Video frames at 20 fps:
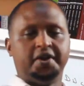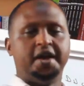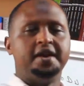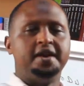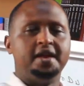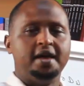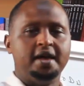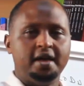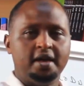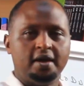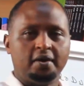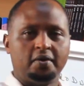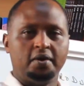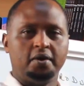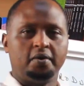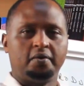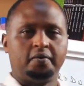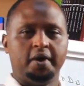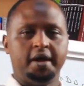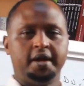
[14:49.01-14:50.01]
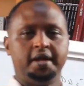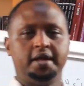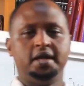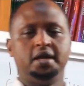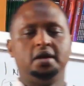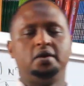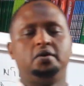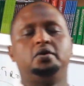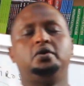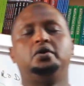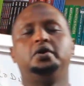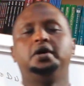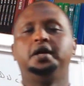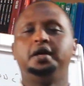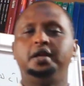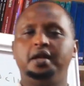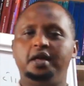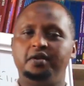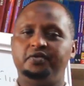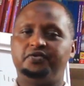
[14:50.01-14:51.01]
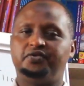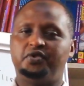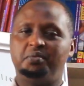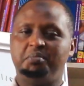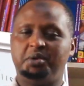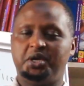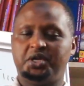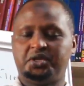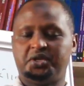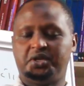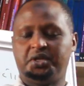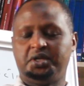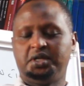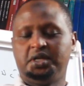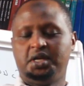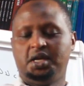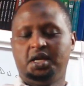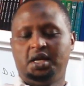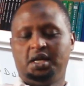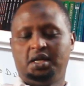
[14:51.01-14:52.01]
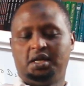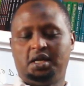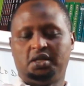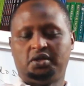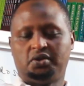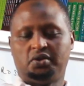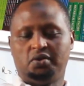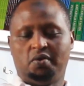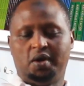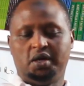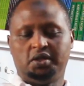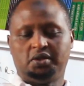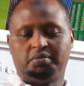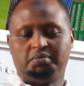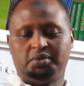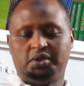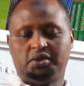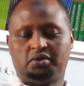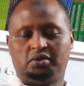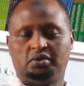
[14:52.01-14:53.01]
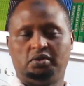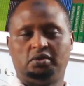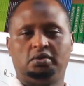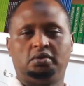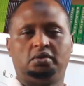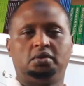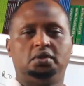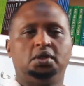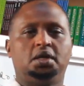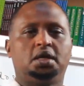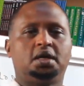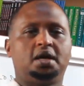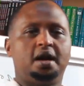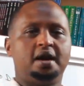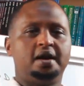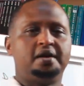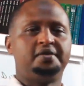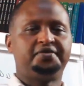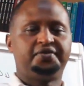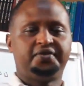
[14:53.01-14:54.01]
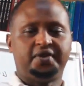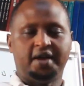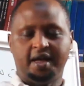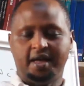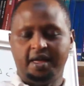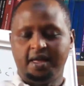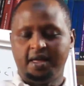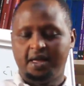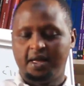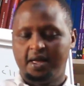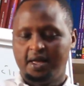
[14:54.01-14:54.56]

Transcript: any query or any information that you want me to clarify